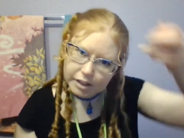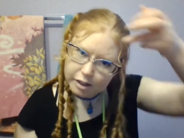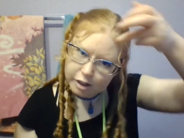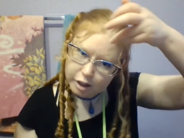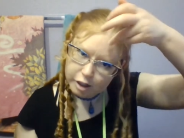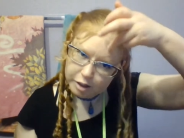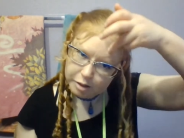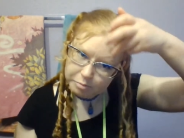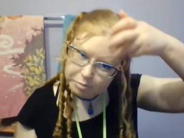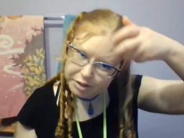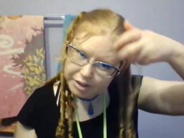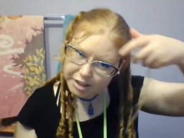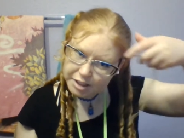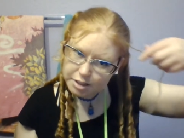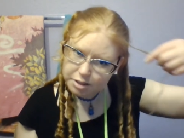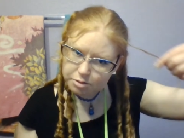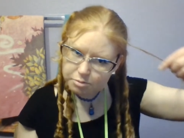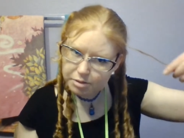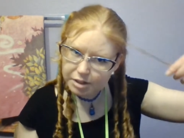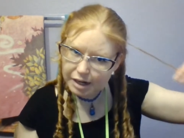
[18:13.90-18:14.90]
Um, with
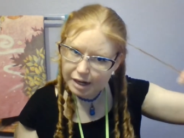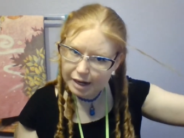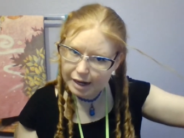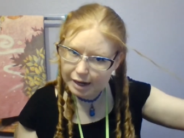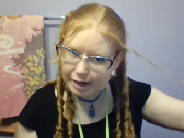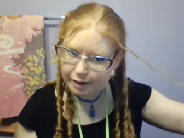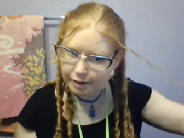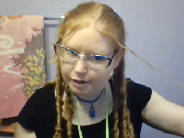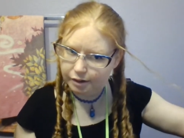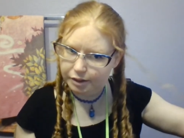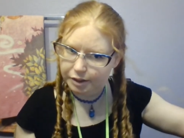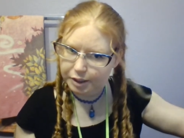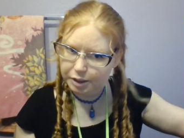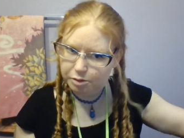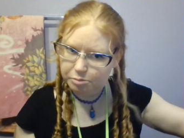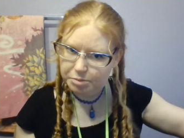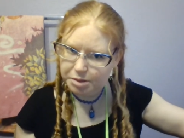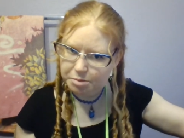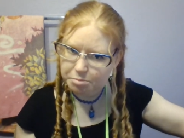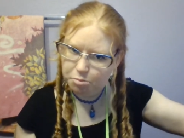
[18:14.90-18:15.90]
this one I added a
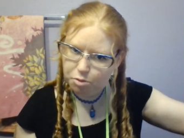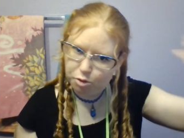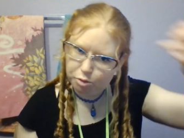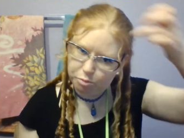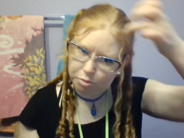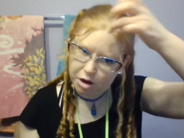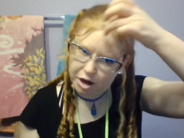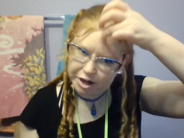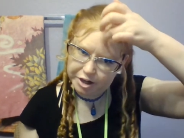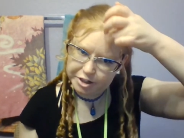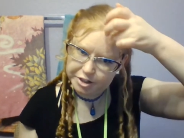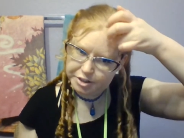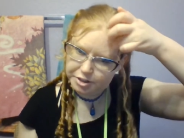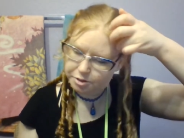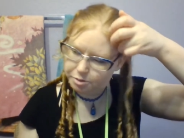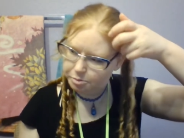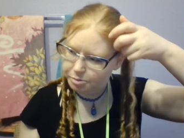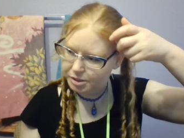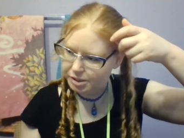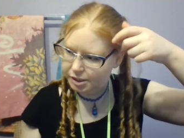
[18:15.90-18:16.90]
little bit more water
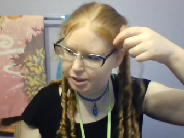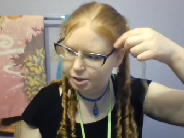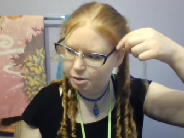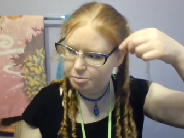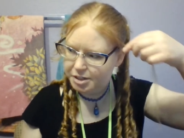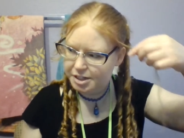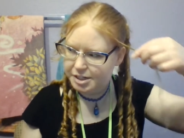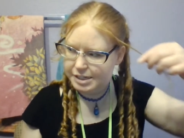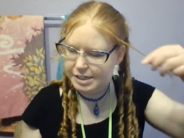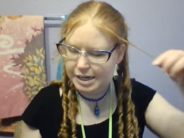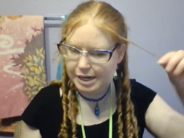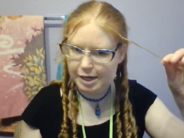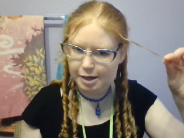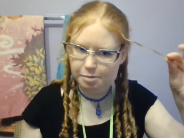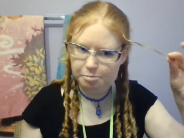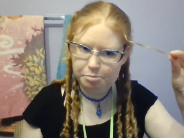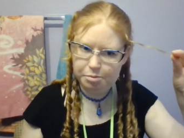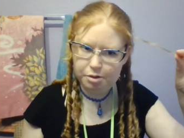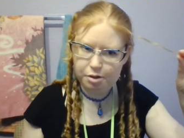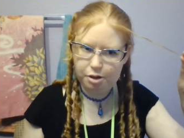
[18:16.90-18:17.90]
so it was a little bit
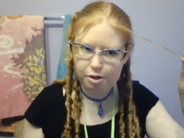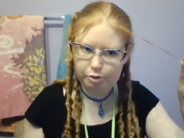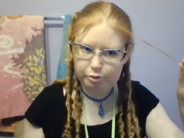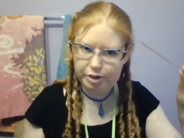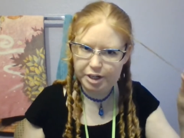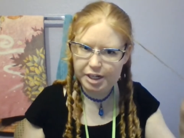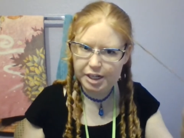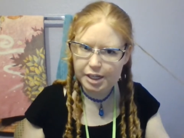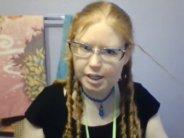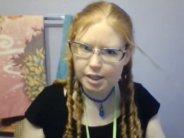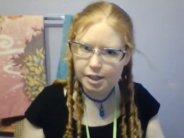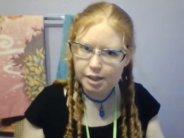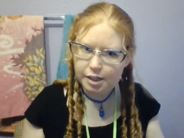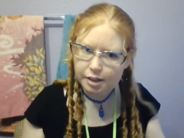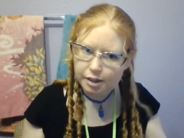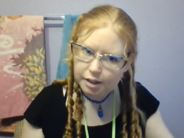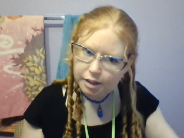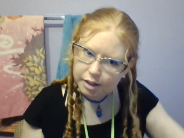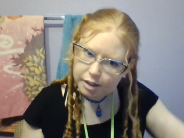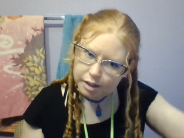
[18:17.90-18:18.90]
damp already.
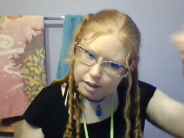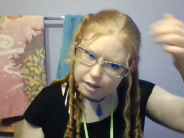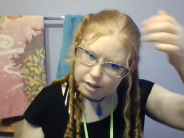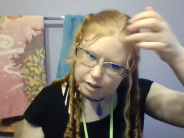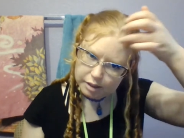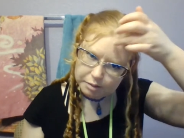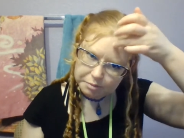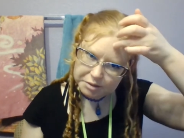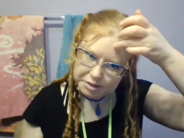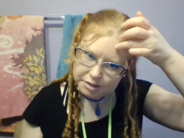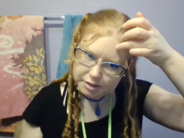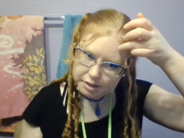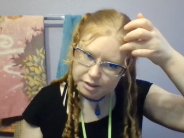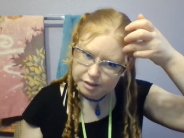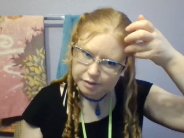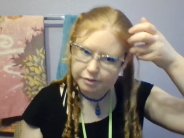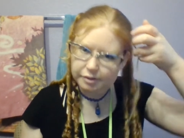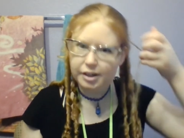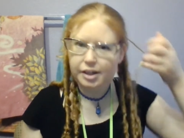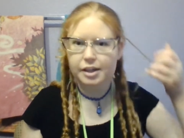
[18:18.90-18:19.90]
Let me see
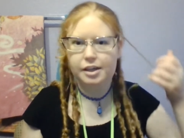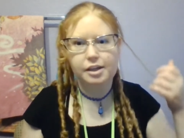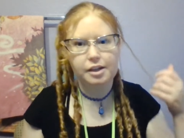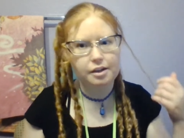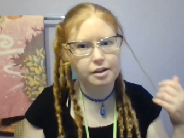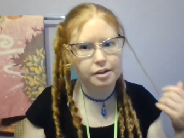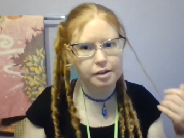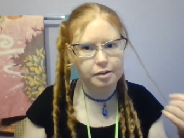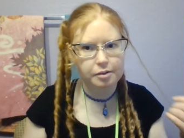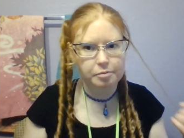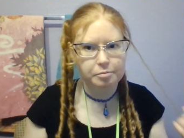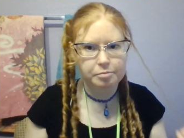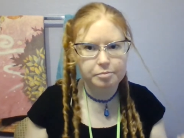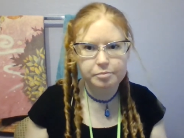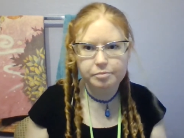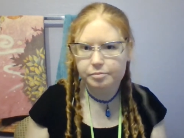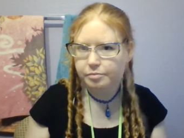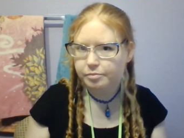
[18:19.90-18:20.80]
if I can, um...